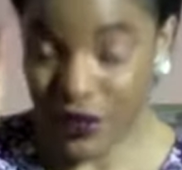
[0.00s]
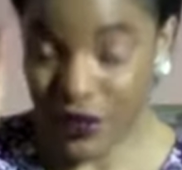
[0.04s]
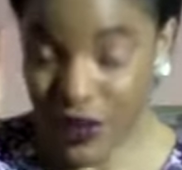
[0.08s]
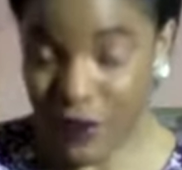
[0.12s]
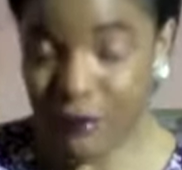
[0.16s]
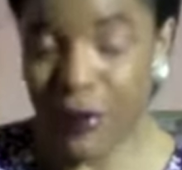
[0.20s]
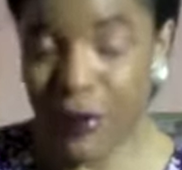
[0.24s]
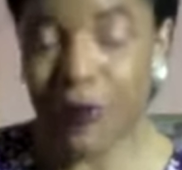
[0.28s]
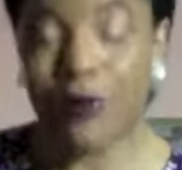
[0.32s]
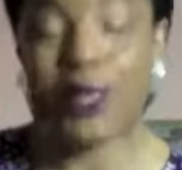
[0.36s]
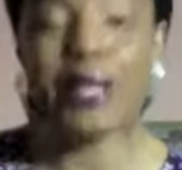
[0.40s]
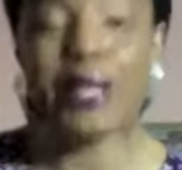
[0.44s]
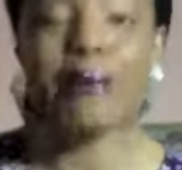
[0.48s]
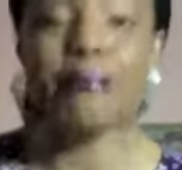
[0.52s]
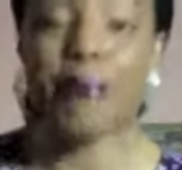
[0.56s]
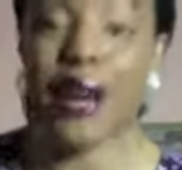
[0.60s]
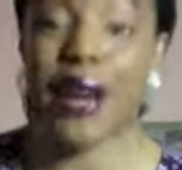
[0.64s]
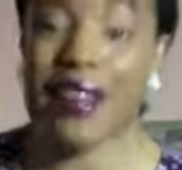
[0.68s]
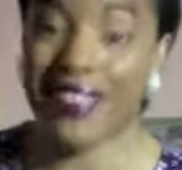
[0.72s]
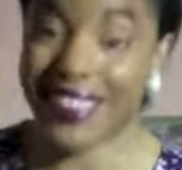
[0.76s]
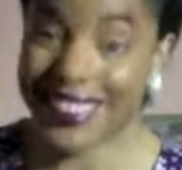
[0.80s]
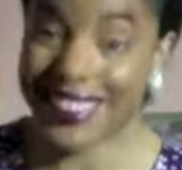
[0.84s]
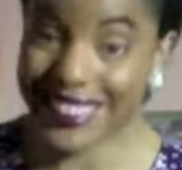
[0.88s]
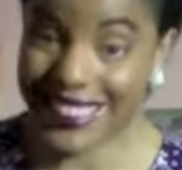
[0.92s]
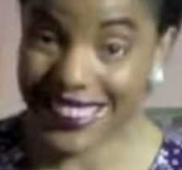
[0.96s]
number one
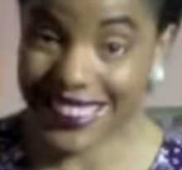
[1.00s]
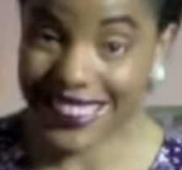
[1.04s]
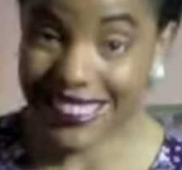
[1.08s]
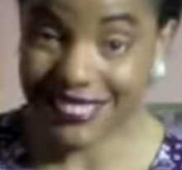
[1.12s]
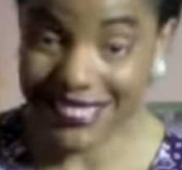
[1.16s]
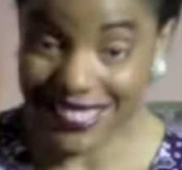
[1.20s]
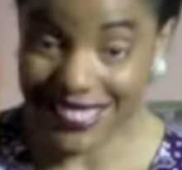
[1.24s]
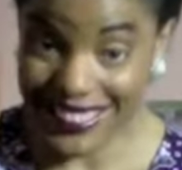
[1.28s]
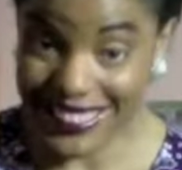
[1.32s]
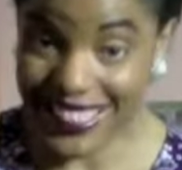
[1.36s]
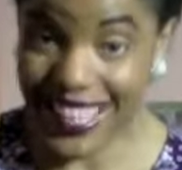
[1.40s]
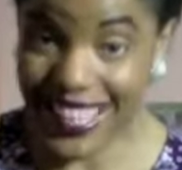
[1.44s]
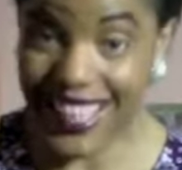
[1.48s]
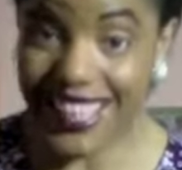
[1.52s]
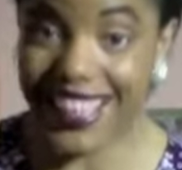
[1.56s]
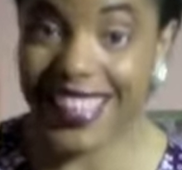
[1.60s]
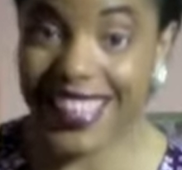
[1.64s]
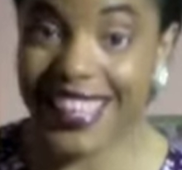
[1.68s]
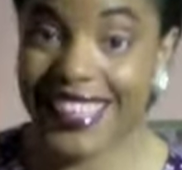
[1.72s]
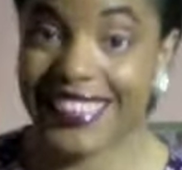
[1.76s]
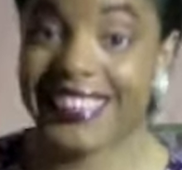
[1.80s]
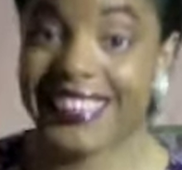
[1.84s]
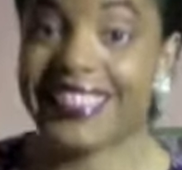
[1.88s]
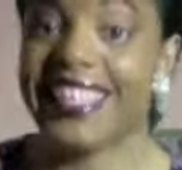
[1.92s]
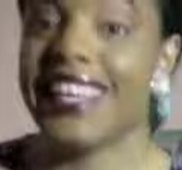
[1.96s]
imperative step to take
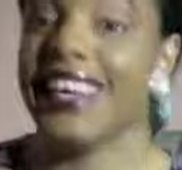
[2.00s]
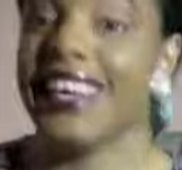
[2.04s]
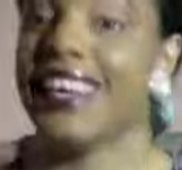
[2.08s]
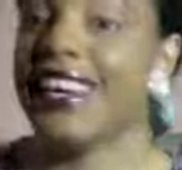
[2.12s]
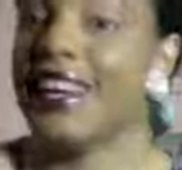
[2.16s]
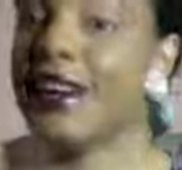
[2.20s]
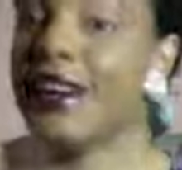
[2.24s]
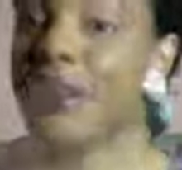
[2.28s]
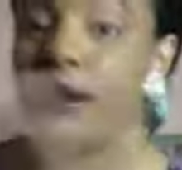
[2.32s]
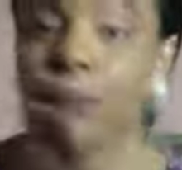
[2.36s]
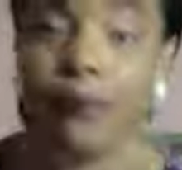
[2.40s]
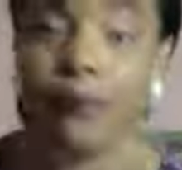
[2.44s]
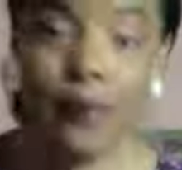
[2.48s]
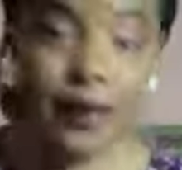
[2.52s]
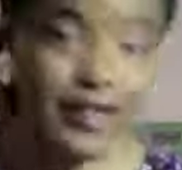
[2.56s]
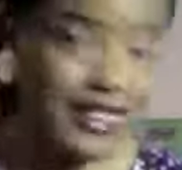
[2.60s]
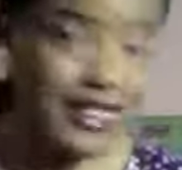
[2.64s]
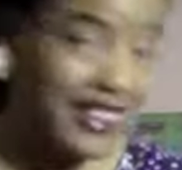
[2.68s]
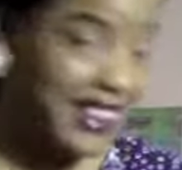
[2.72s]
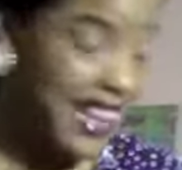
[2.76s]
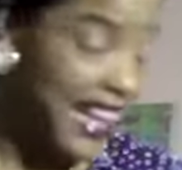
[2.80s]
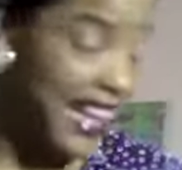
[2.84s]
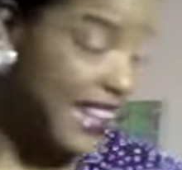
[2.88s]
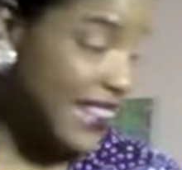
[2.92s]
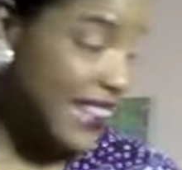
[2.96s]
is
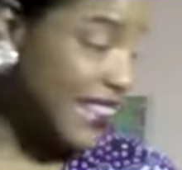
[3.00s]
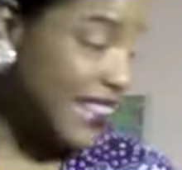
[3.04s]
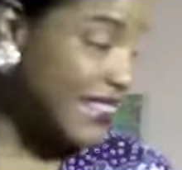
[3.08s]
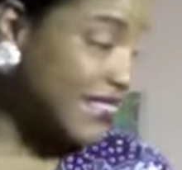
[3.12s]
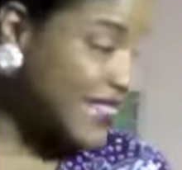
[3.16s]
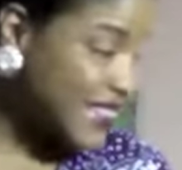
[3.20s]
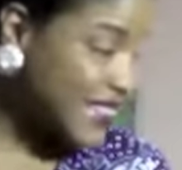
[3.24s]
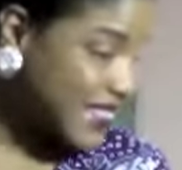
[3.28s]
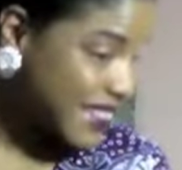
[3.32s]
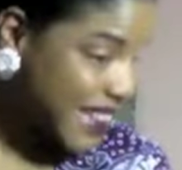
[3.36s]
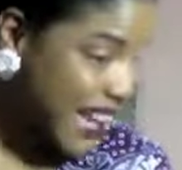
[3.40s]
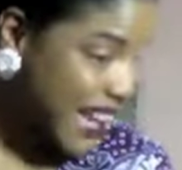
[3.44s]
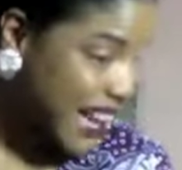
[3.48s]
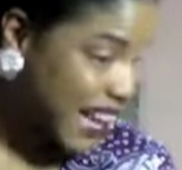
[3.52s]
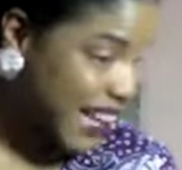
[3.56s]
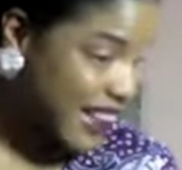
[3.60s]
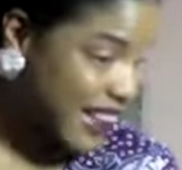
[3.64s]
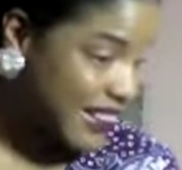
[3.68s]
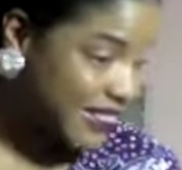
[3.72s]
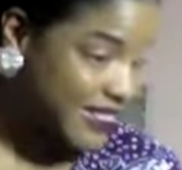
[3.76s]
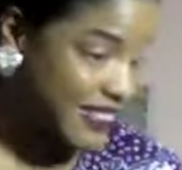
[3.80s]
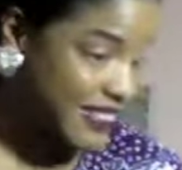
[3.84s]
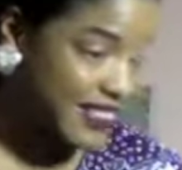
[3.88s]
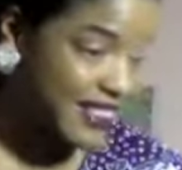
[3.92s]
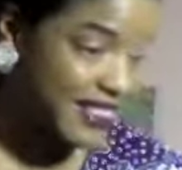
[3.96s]
protective
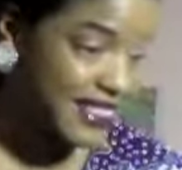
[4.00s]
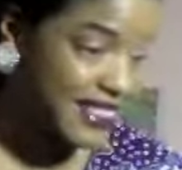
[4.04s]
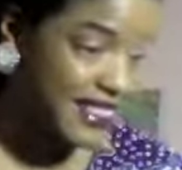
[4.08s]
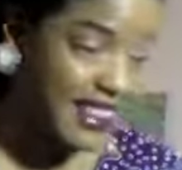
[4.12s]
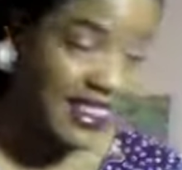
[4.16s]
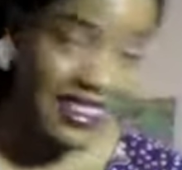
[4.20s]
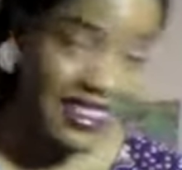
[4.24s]
styles.